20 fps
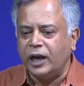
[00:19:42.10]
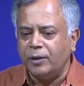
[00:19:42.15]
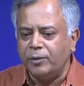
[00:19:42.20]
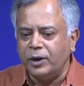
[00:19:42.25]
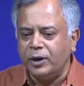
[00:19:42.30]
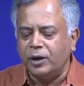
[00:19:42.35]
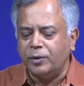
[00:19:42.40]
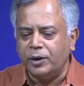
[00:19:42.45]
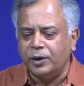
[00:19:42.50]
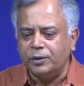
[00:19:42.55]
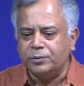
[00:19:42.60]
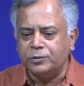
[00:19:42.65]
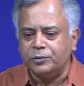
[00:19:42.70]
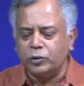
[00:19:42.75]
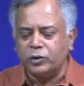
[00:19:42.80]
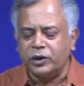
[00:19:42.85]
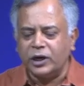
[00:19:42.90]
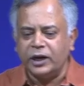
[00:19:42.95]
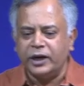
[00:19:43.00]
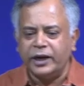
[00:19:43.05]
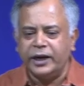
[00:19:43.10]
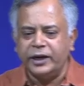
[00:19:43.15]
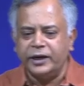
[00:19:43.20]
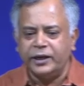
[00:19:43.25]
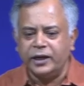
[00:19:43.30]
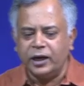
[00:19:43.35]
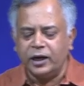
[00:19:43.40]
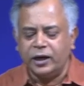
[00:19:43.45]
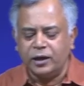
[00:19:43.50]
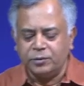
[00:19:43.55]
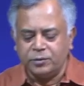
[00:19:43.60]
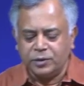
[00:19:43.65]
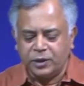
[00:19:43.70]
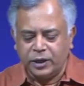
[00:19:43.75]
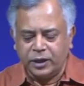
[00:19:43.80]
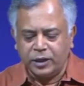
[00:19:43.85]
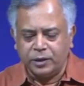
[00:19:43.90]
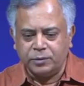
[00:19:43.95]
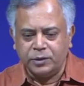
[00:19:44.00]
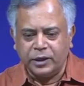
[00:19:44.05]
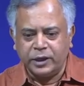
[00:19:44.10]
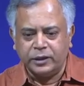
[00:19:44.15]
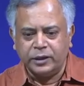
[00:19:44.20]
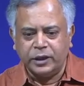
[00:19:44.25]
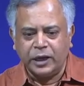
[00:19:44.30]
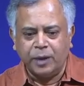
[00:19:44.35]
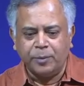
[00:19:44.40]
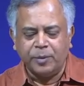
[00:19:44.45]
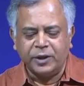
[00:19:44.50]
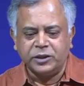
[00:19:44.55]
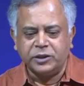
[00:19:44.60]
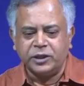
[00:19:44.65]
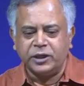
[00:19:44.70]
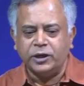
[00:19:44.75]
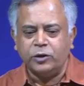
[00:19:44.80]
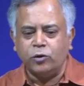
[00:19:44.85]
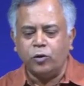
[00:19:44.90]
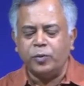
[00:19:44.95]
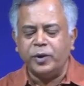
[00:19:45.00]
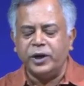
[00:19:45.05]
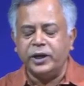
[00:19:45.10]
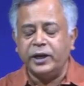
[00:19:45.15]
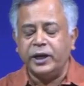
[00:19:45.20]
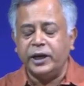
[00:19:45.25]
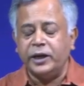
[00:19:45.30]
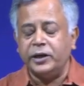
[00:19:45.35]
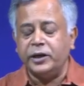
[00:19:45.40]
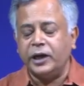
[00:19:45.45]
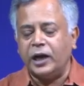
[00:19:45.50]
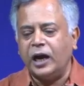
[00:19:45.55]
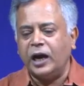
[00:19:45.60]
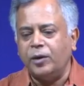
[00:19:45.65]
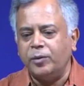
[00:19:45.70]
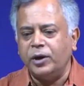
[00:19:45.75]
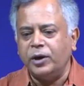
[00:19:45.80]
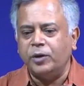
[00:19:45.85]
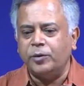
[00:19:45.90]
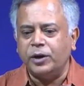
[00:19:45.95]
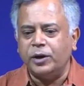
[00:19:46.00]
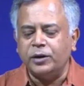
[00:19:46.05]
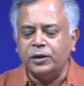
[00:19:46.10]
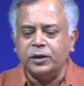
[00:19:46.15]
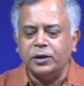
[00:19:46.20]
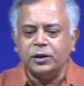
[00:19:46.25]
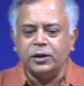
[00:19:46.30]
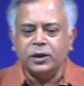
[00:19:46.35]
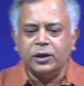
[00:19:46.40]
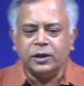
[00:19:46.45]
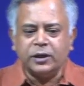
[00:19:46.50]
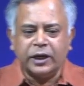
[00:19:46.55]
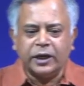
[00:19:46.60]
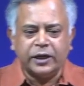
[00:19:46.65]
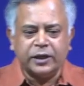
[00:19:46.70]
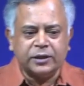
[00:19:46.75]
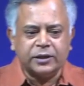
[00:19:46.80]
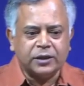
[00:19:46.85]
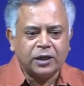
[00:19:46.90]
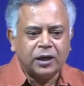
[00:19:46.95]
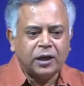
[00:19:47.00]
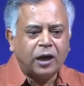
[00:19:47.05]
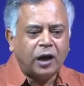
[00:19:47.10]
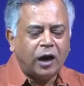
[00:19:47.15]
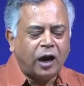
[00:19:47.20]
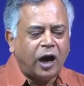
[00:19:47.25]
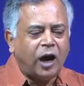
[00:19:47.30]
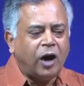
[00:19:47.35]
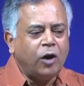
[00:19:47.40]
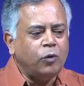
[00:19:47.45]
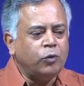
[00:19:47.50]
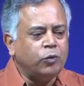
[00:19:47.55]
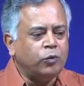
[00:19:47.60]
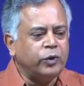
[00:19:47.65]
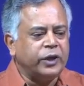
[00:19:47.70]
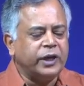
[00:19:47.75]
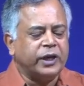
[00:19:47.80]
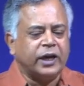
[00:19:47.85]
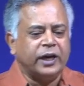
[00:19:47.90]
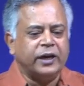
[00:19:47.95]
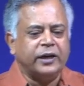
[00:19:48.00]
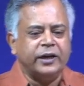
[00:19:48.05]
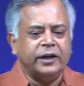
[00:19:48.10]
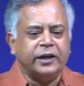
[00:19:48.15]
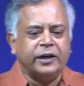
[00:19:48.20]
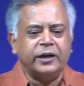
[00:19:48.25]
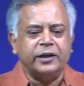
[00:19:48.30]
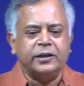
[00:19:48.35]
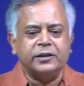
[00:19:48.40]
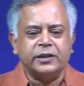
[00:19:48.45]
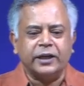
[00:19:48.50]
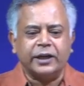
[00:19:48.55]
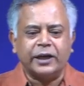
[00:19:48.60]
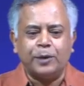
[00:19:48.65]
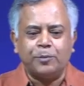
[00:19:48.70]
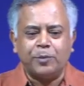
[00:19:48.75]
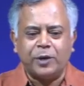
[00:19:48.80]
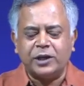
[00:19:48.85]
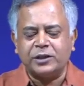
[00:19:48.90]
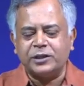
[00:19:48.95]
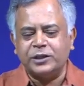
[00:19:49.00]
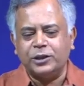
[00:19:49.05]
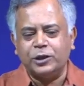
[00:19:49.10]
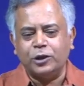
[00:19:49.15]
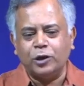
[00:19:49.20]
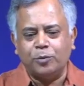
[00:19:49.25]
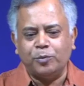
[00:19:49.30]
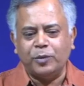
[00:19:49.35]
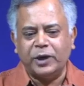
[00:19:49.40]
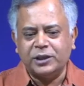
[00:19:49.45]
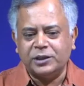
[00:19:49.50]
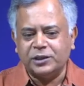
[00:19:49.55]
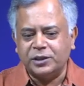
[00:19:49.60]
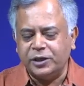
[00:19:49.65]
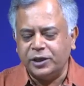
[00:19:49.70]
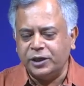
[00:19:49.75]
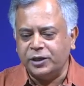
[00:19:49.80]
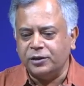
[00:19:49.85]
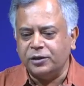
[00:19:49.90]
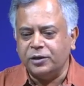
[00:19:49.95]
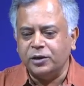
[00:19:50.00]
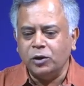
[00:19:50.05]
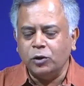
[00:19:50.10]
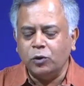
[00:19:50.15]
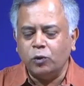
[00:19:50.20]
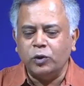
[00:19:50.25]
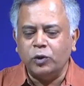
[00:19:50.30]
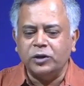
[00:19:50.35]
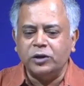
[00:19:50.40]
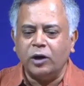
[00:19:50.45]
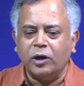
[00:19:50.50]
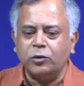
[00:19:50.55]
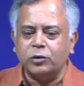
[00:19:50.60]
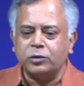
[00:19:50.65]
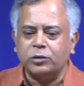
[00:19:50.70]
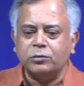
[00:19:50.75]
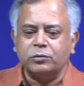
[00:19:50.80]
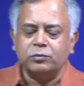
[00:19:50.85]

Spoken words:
available, total area aperture opening area available, that is, how we can increase the capacity of my screen without